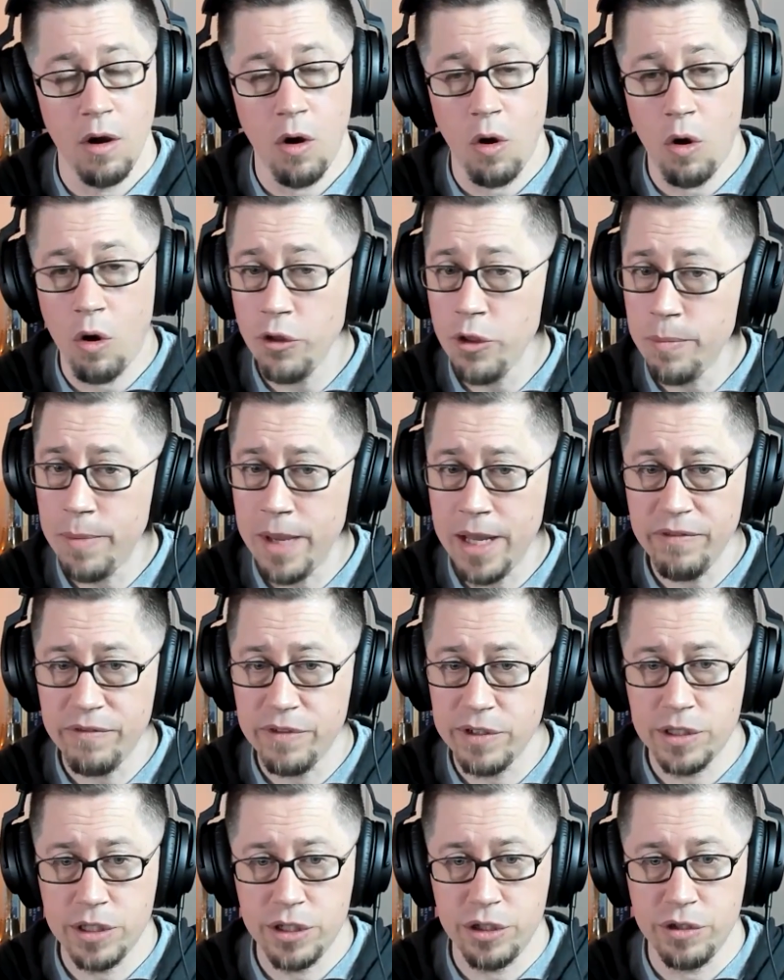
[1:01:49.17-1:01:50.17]
All the
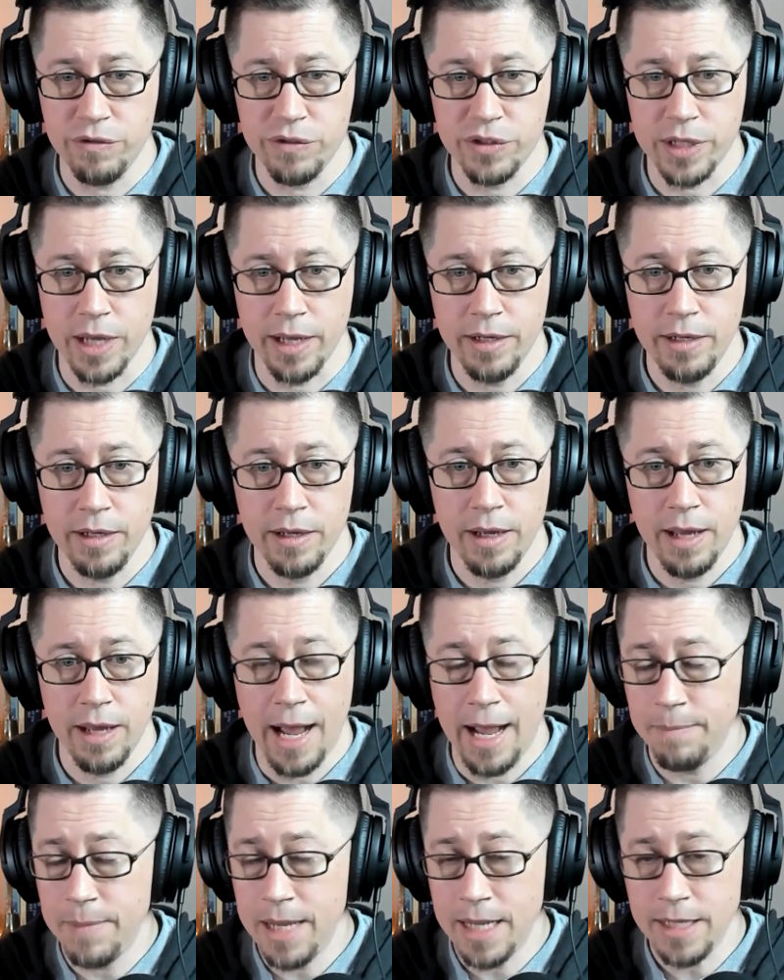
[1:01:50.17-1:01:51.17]
benefits that you've said,
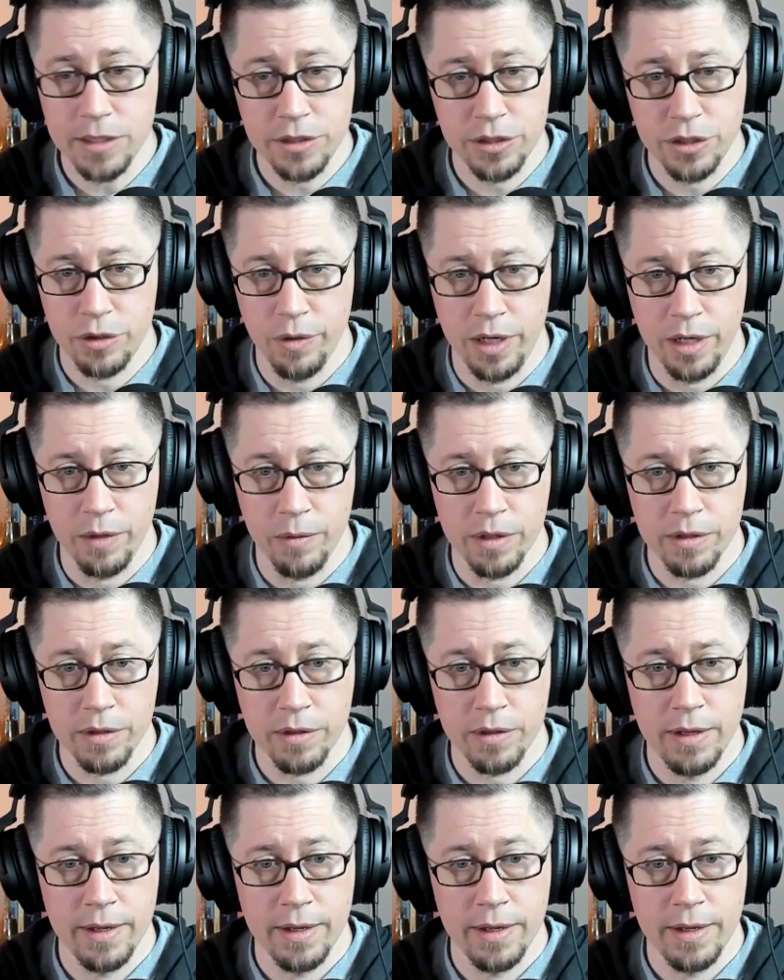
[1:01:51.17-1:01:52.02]
I'm not disagreeing with.